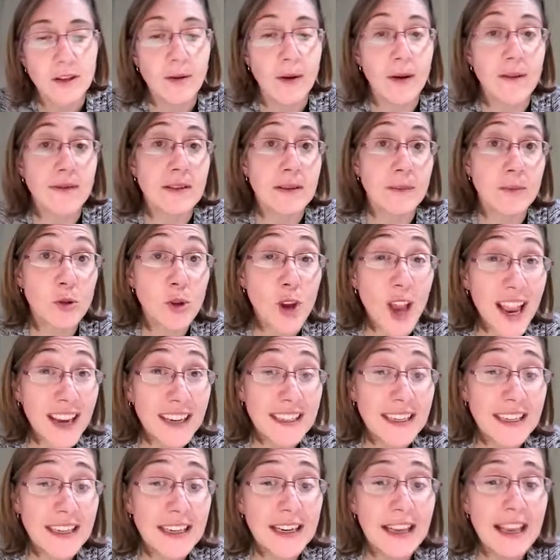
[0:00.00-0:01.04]
So I've
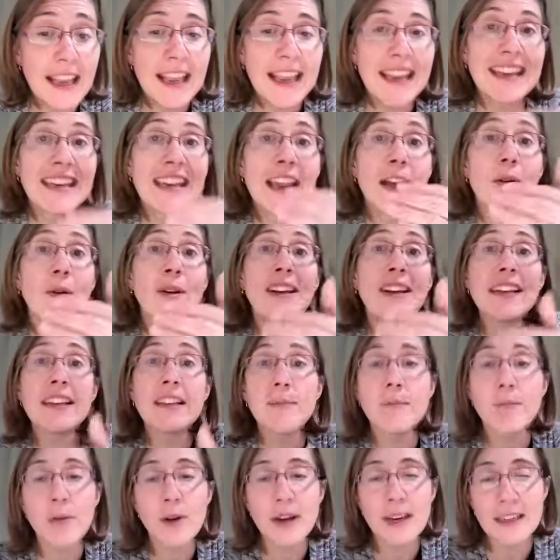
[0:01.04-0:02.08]
subtracted. Now I
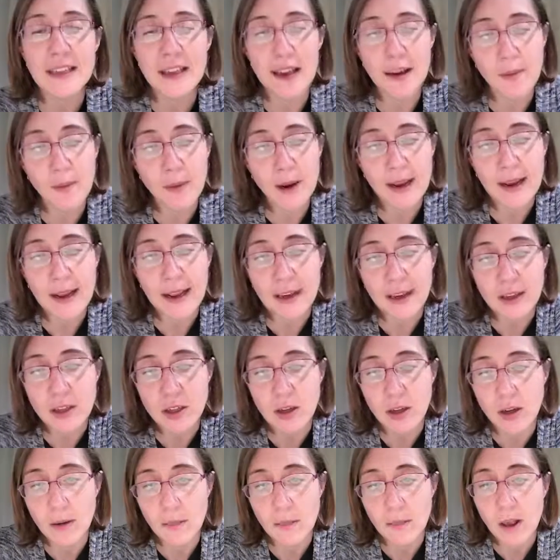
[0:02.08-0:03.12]
need to bring down my
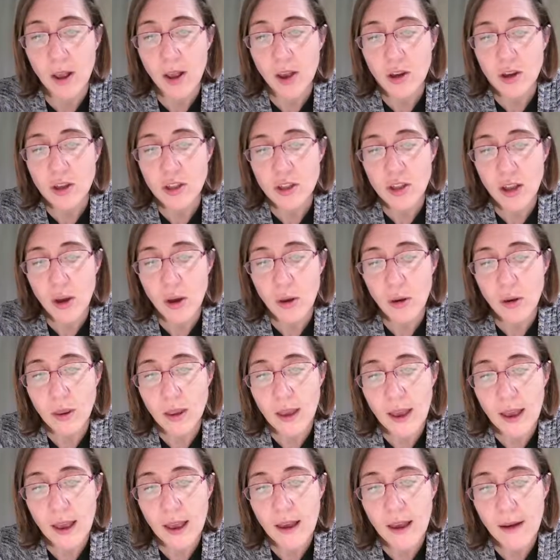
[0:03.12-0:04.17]
next term. So
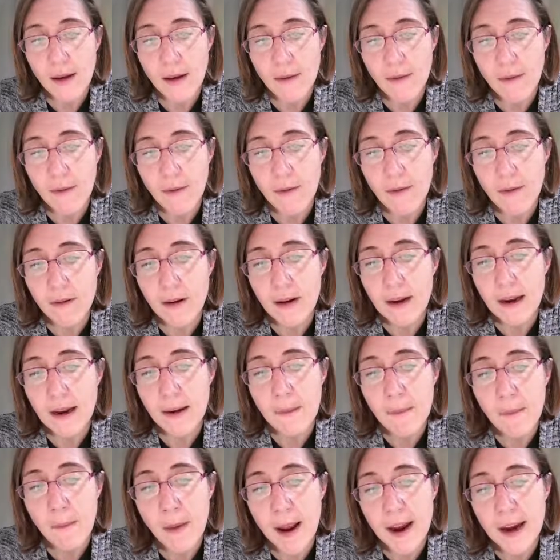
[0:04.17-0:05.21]
the
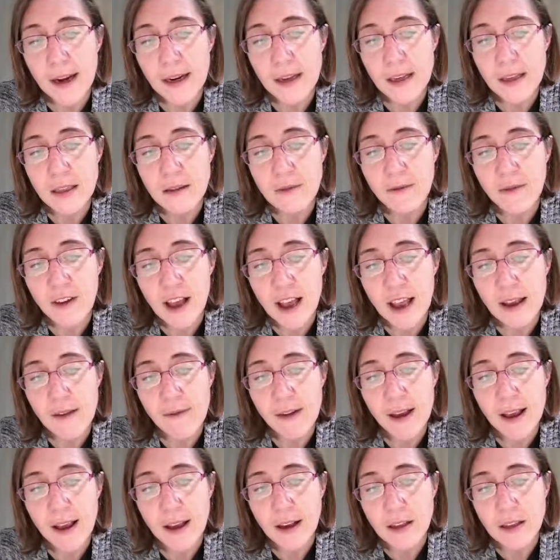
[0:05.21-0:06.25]
minus
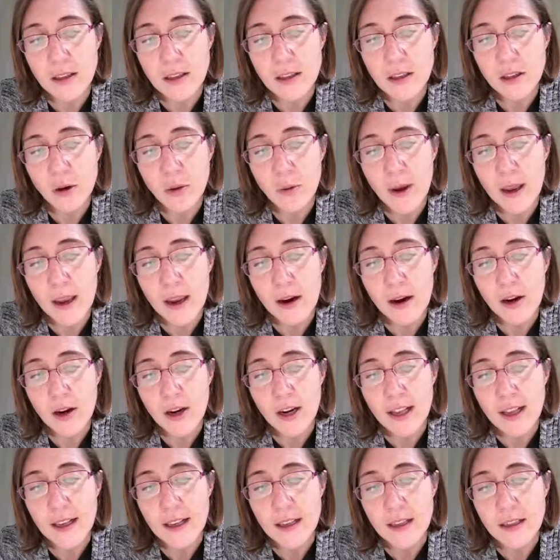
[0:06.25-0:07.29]
5x
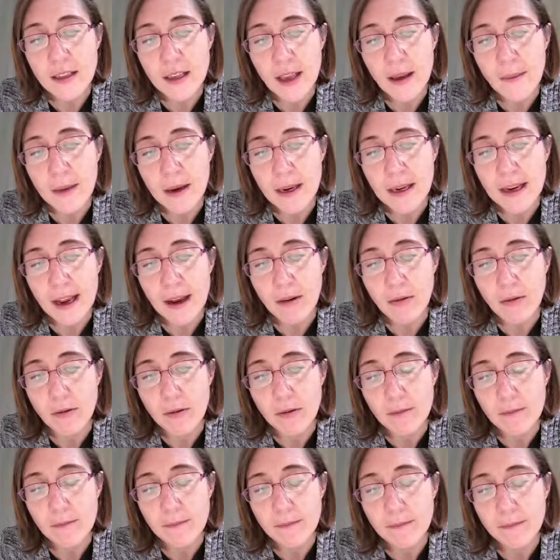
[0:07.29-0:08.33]
squared is coming down.
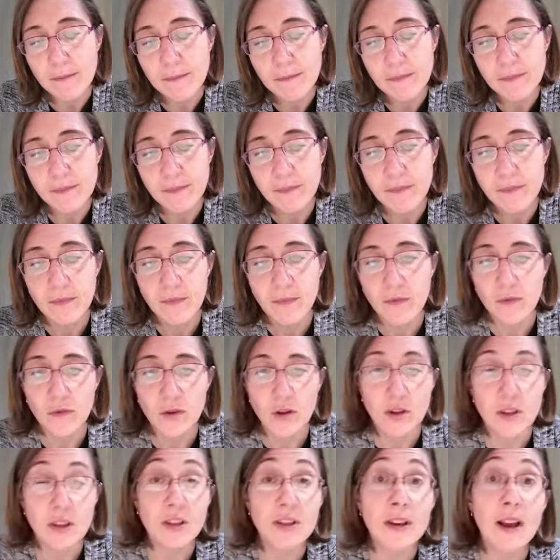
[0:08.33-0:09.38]

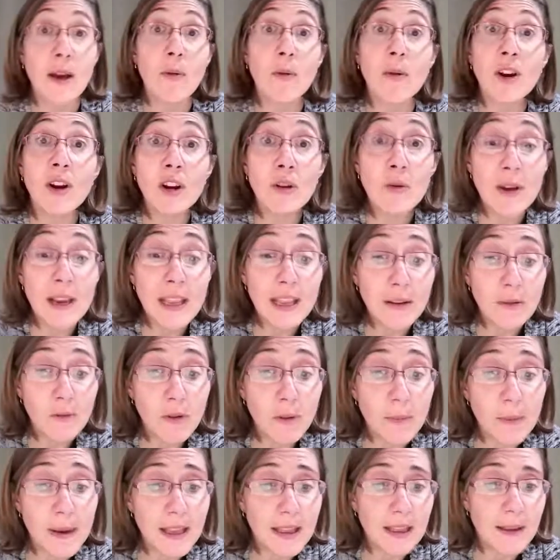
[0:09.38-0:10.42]
So now we're going to
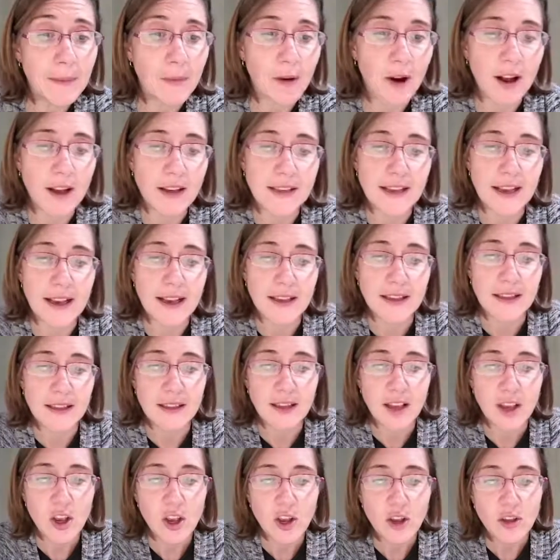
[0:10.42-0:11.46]
repeat the
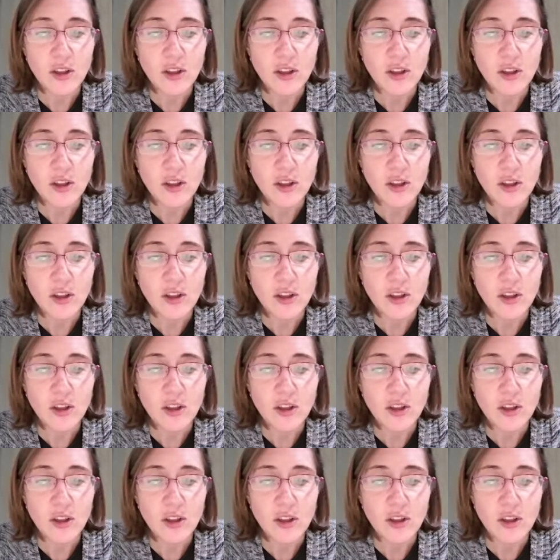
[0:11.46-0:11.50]
process.